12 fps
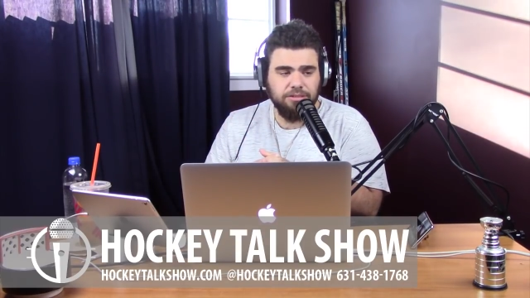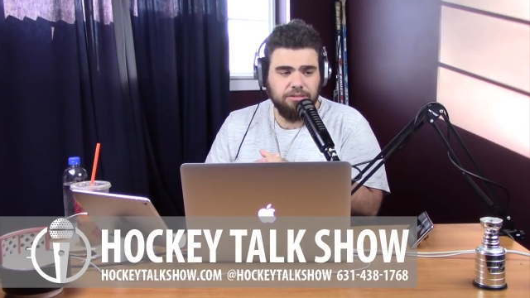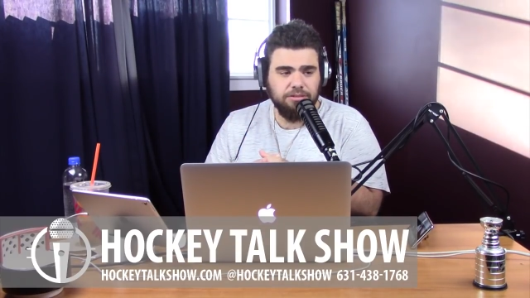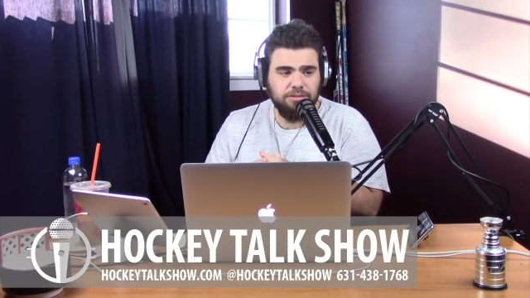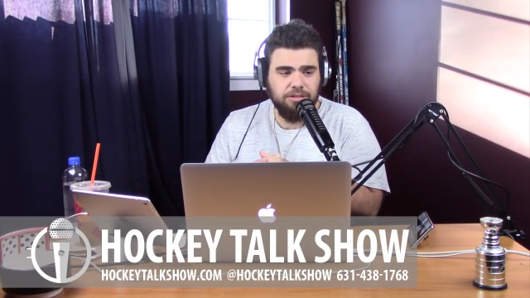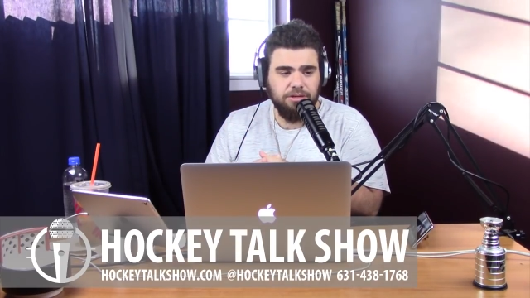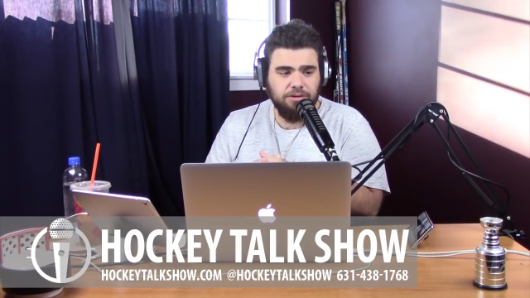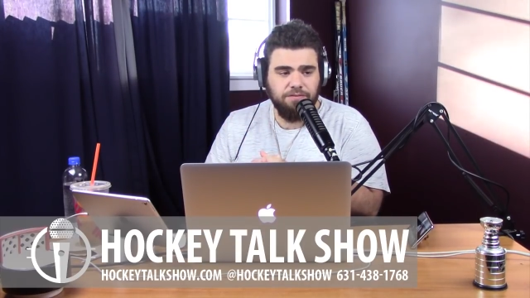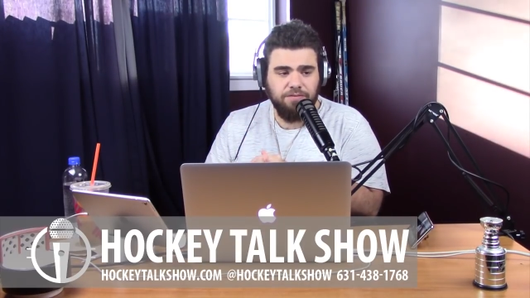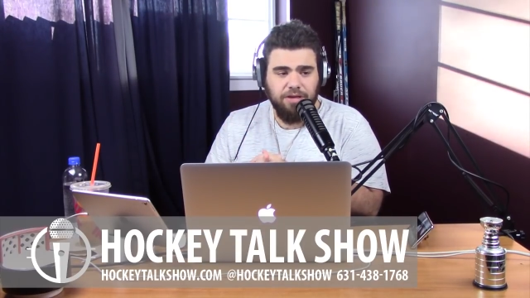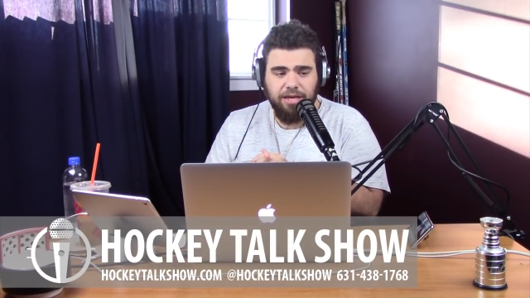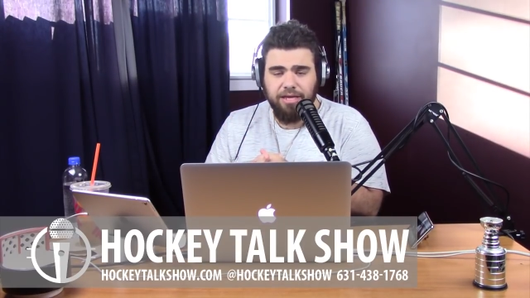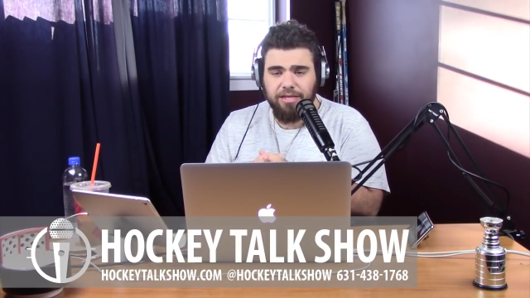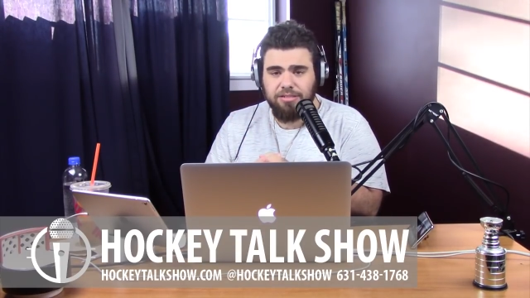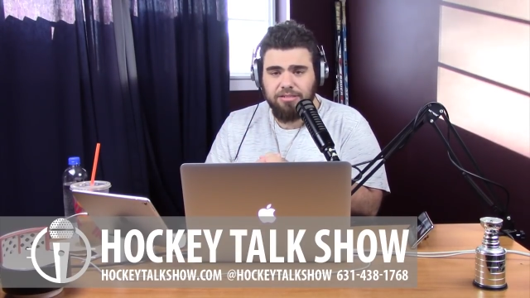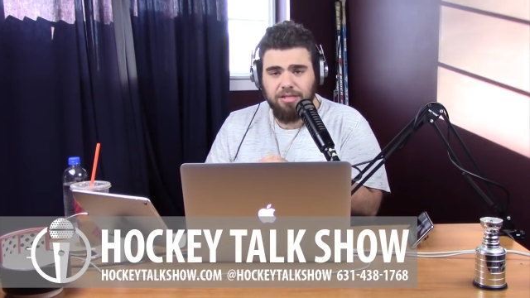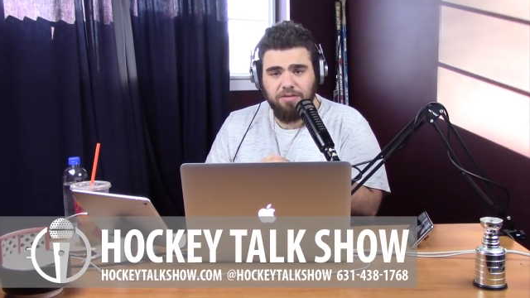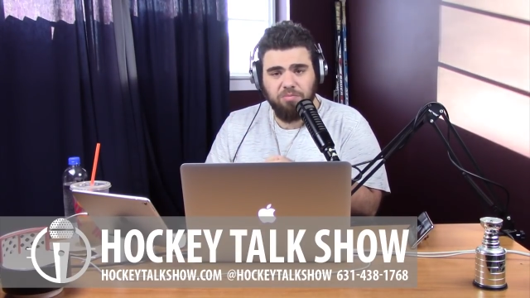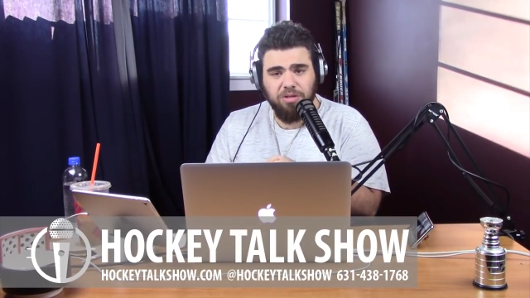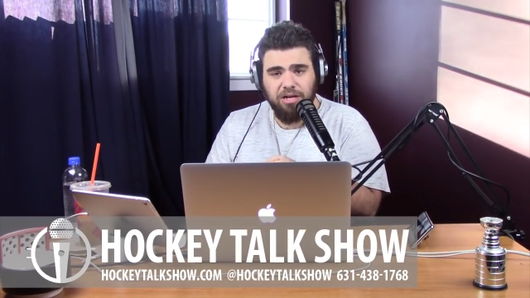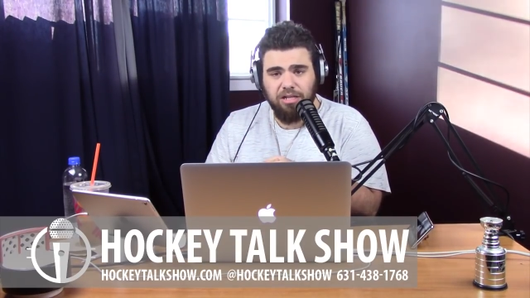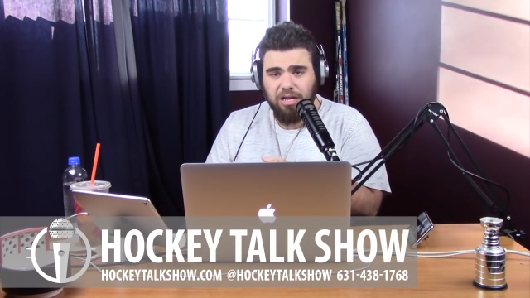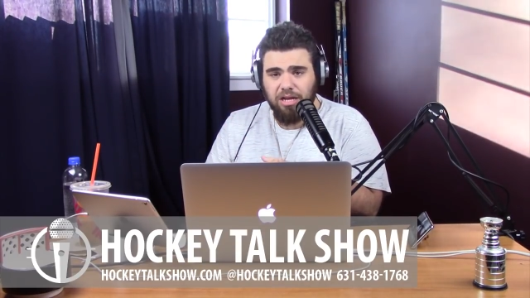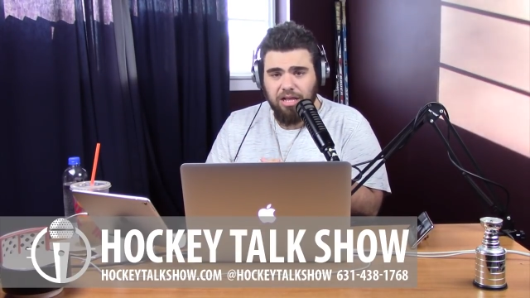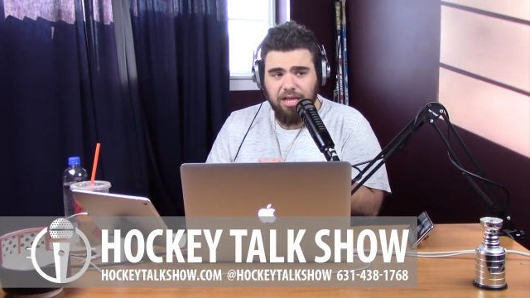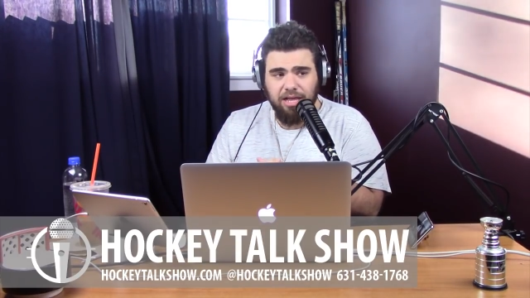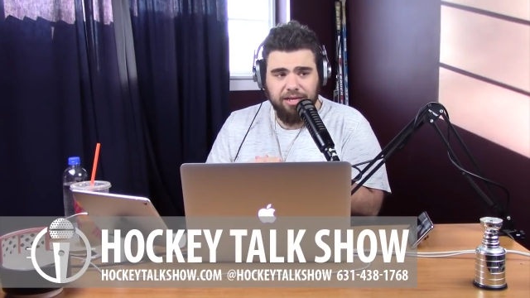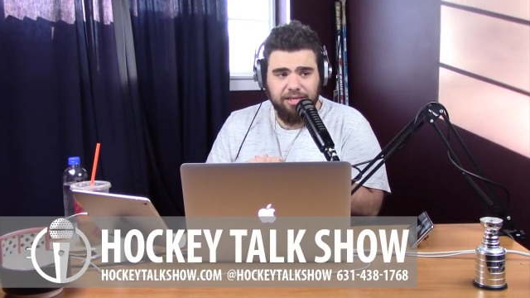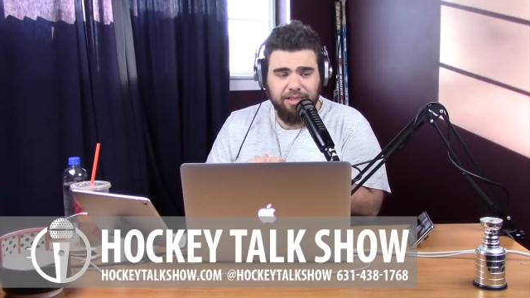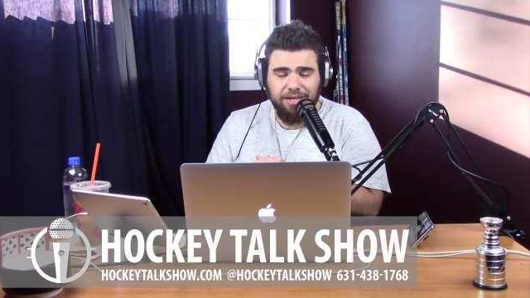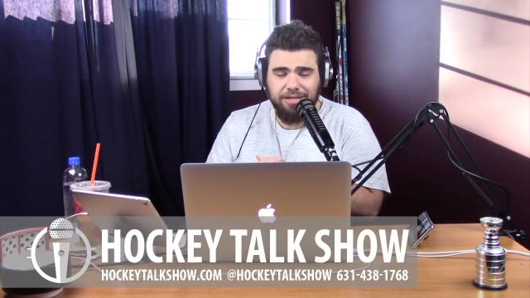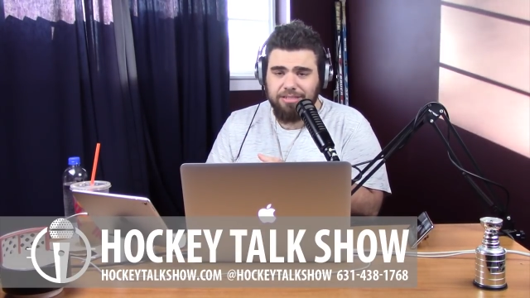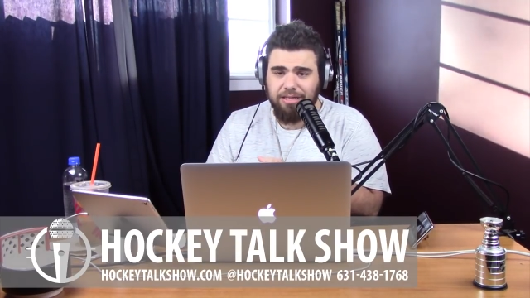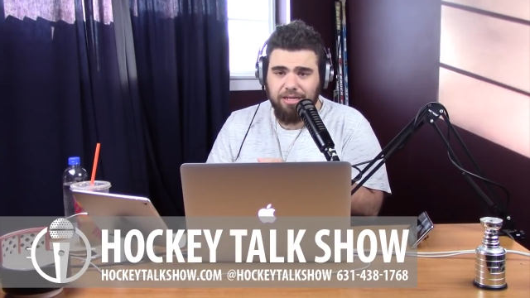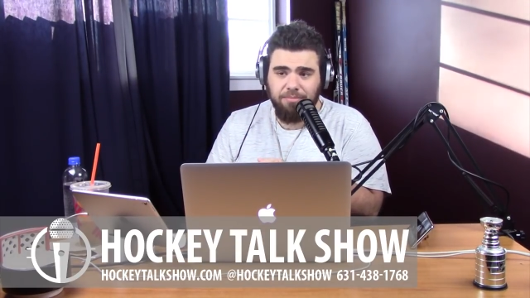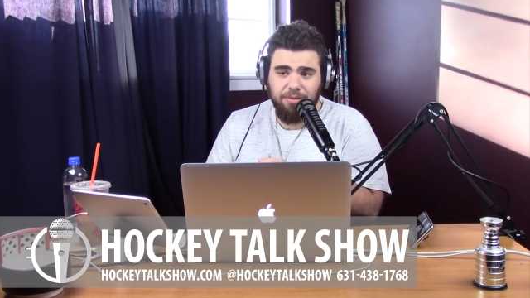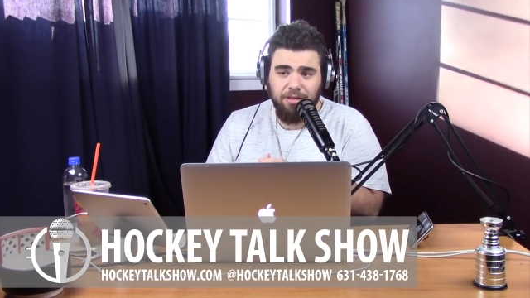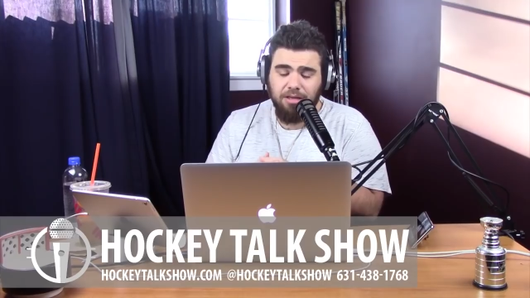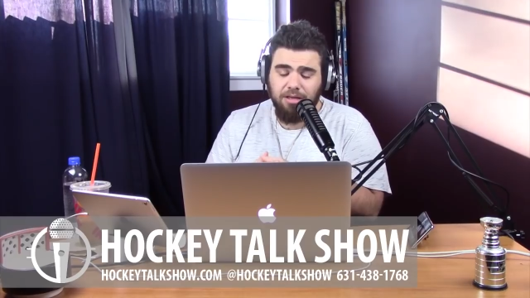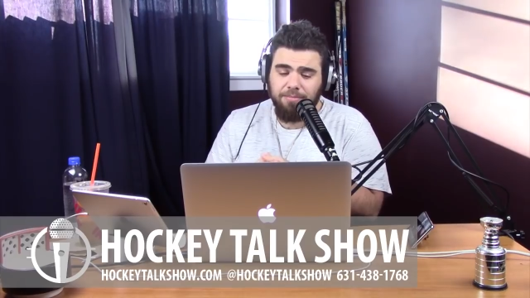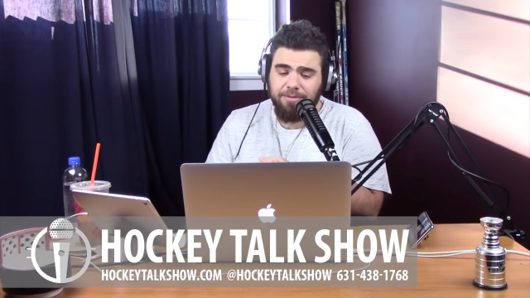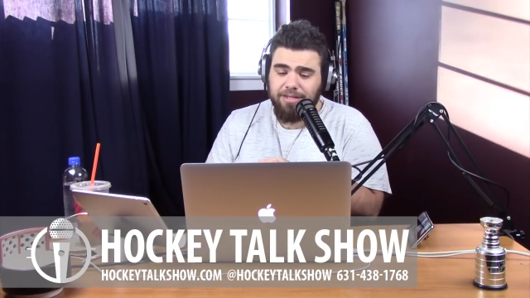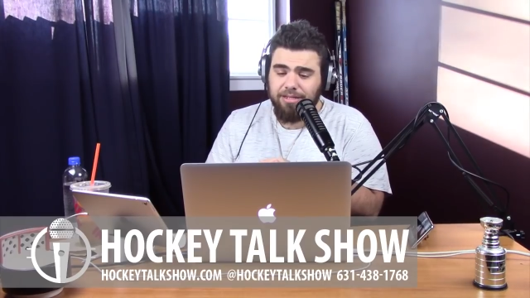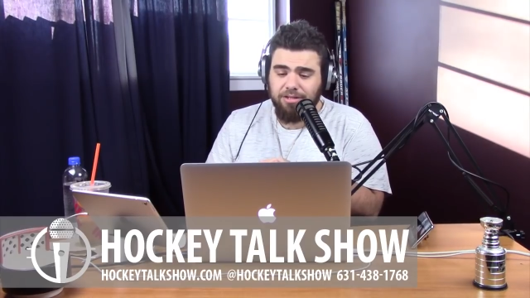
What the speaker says: They're filling it out for Vegas.